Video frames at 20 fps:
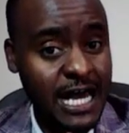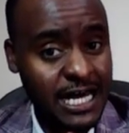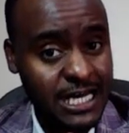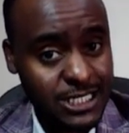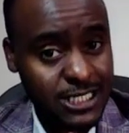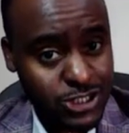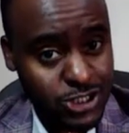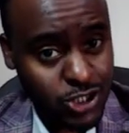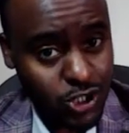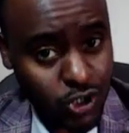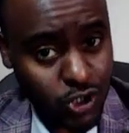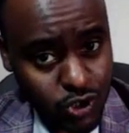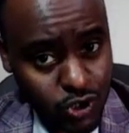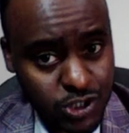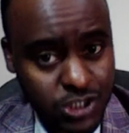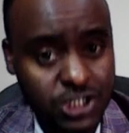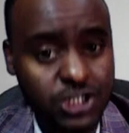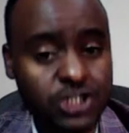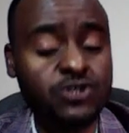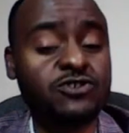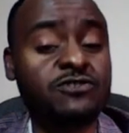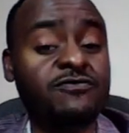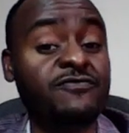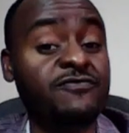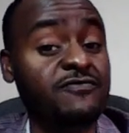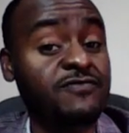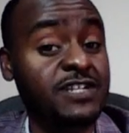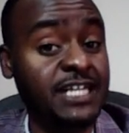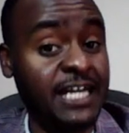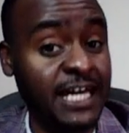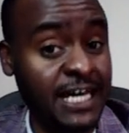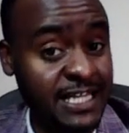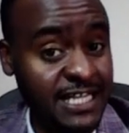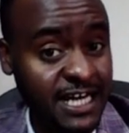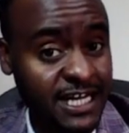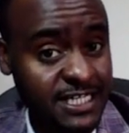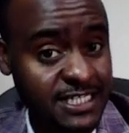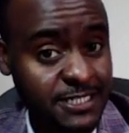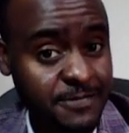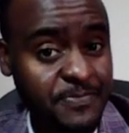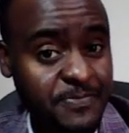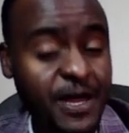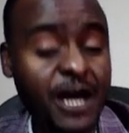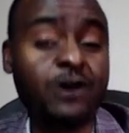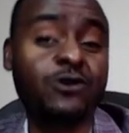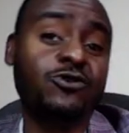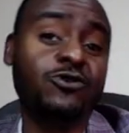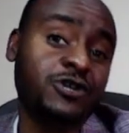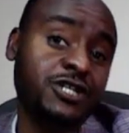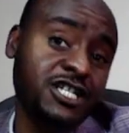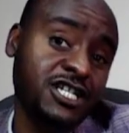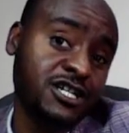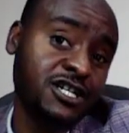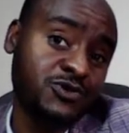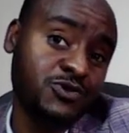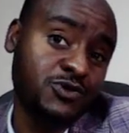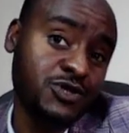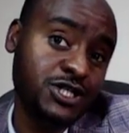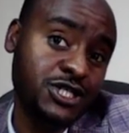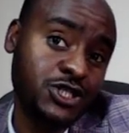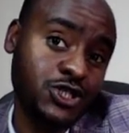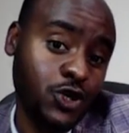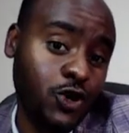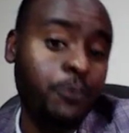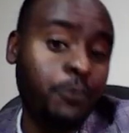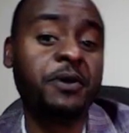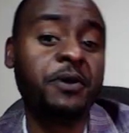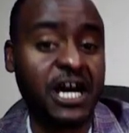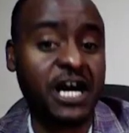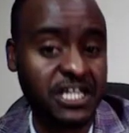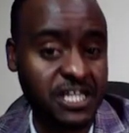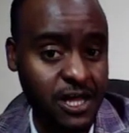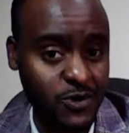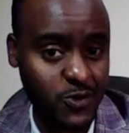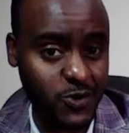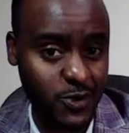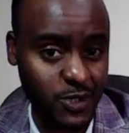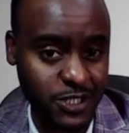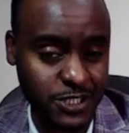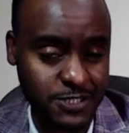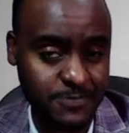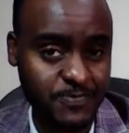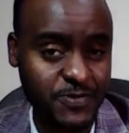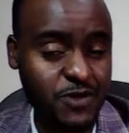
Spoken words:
sort your data according to job categories,